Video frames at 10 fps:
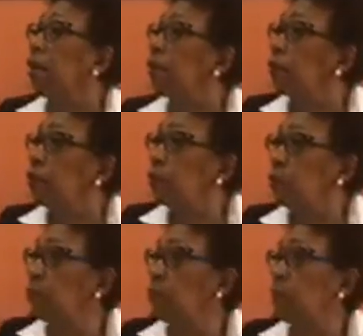if we
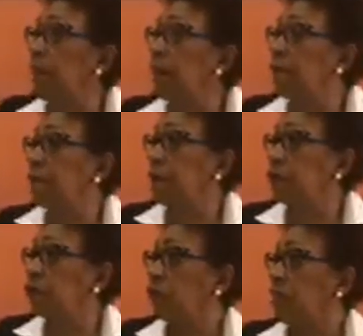don't have
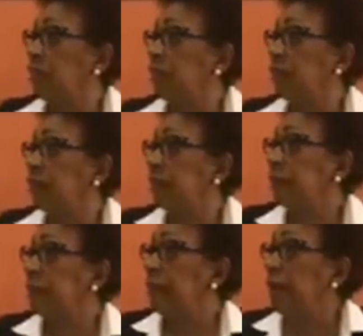fair trial.
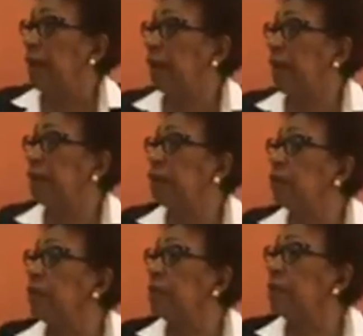And that
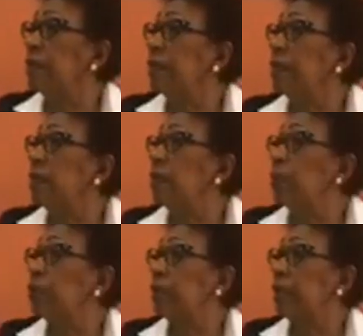is where this team
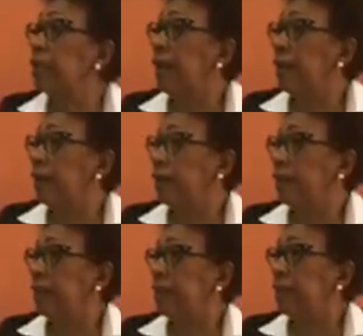puts their
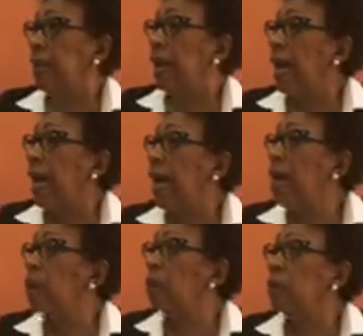emphasis.
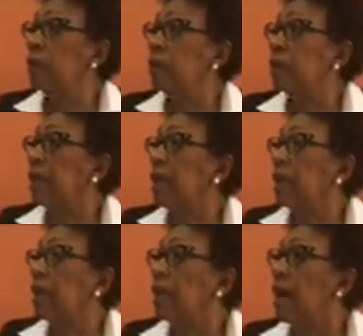I was
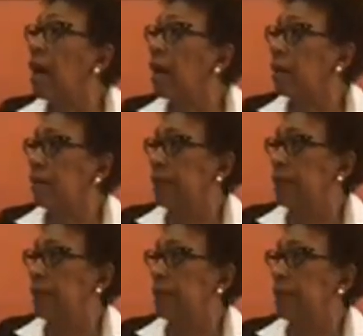alarmed
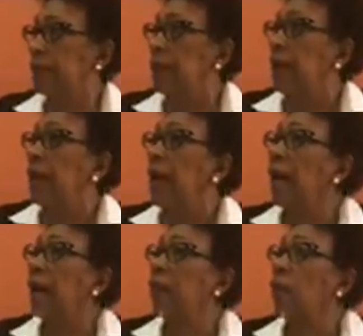
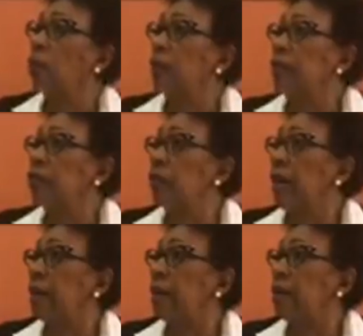at how this
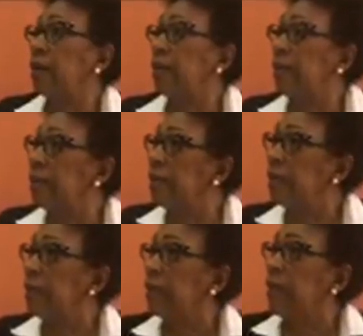trial proceeded,
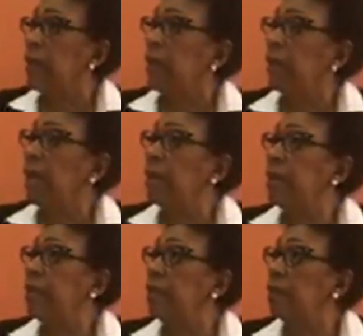and I
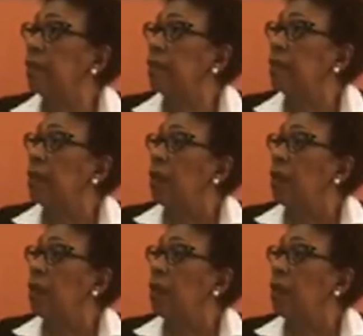believe